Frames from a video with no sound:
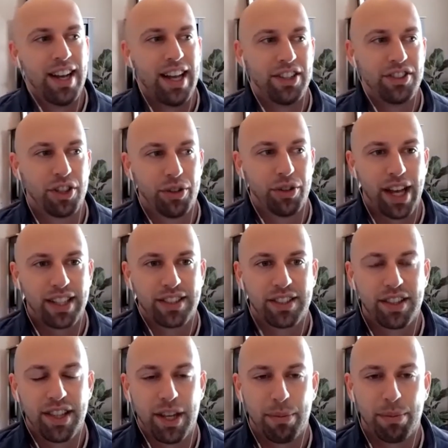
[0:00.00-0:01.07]
And so
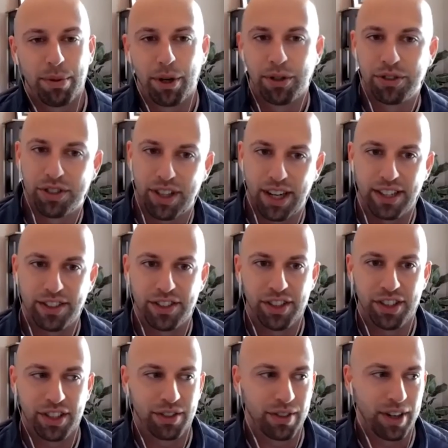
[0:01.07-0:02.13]
that's the approach that I
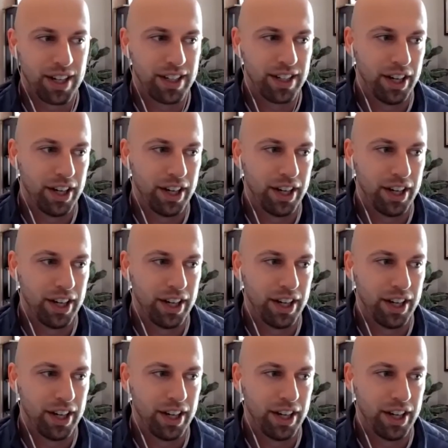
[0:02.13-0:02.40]
took, right?